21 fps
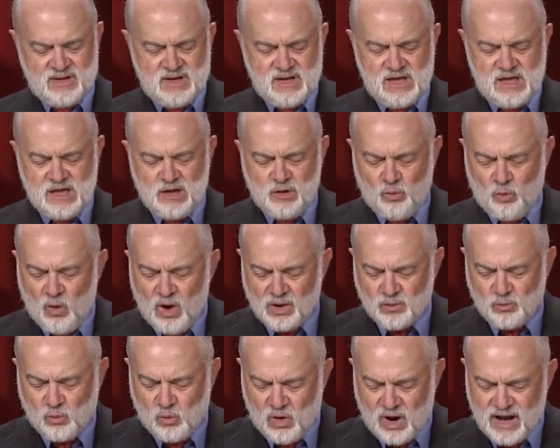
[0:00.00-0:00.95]
"In
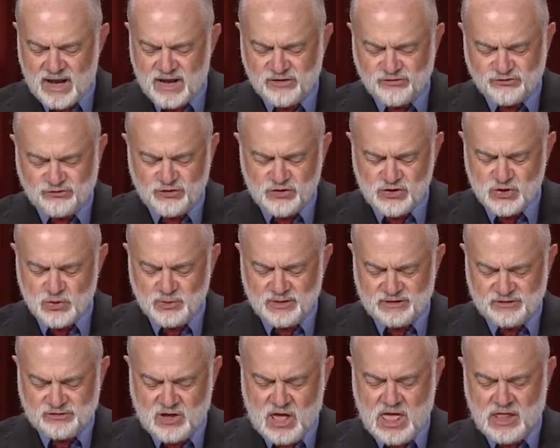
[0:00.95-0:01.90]
what ways do you
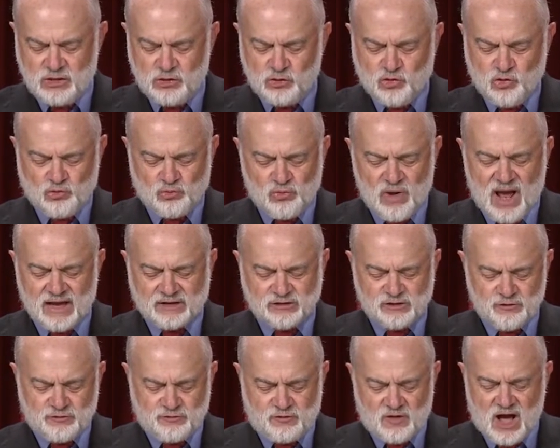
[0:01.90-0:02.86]
intend to
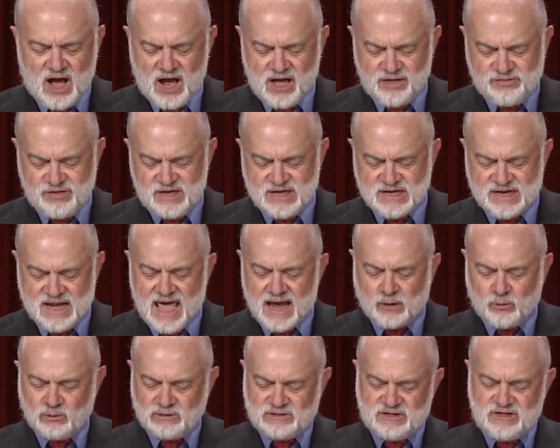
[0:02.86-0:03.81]
rectify the
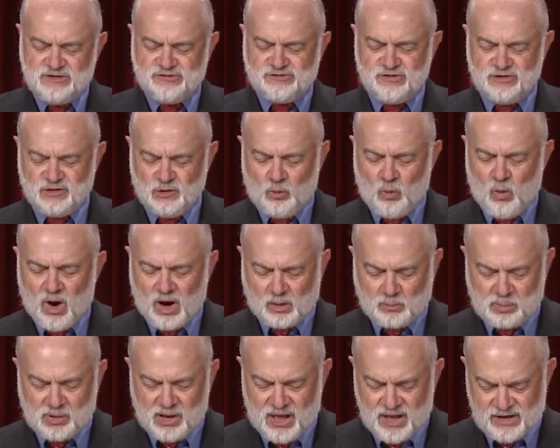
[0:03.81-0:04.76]
inequities in the
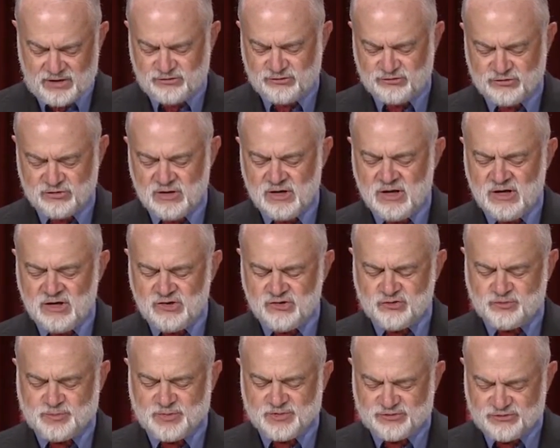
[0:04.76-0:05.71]
workplace,
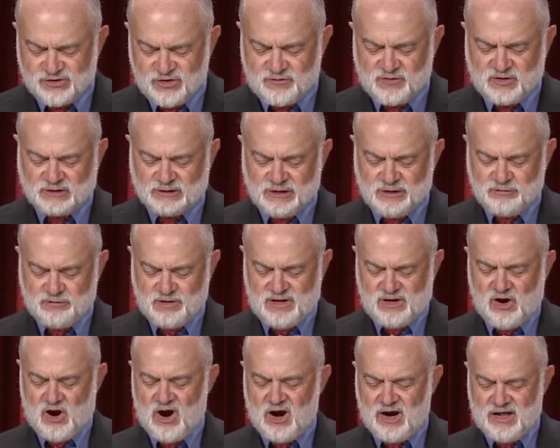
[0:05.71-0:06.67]
specifically
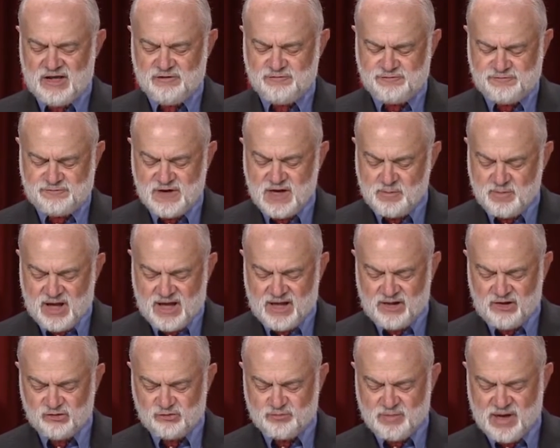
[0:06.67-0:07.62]
regarding
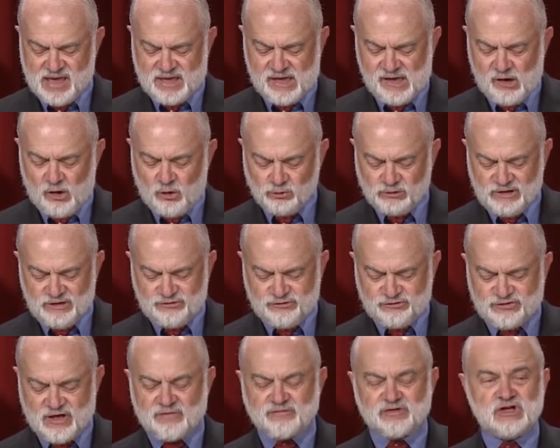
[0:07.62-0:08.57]
females making only
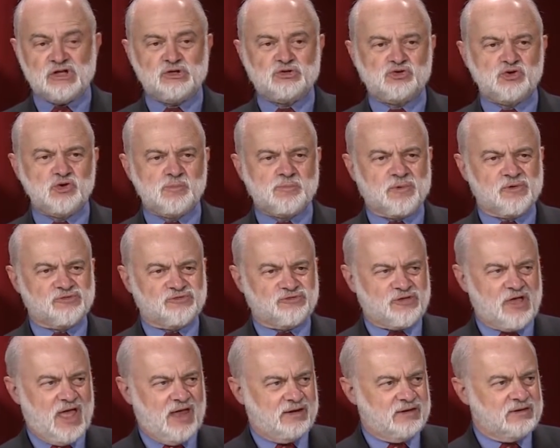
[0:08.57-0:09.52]

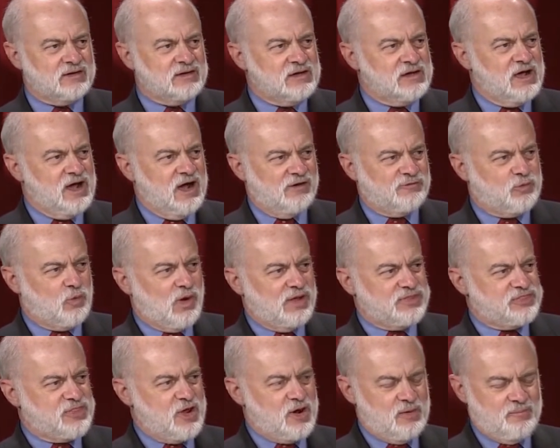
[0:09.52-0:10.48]
72% of
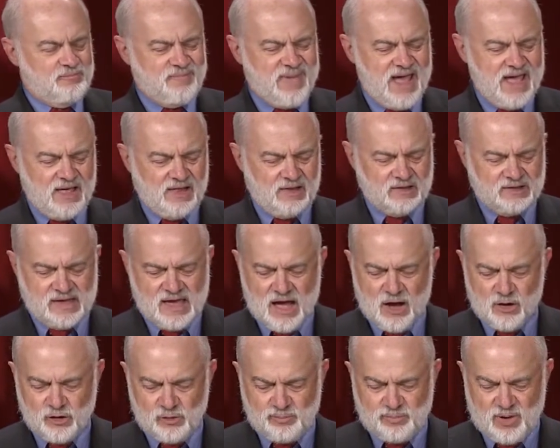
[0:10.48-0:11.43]
what their male
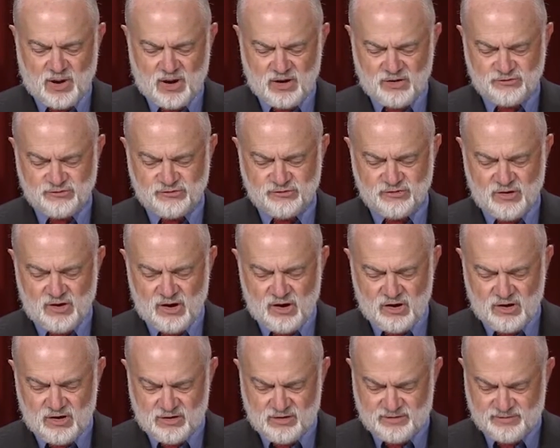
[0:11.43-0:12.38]
counterparts
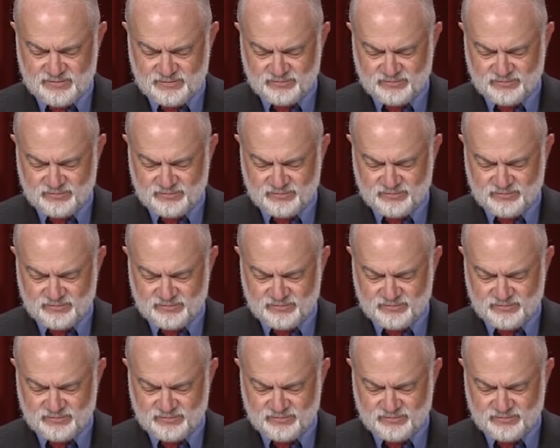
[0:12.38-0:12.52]
earn?"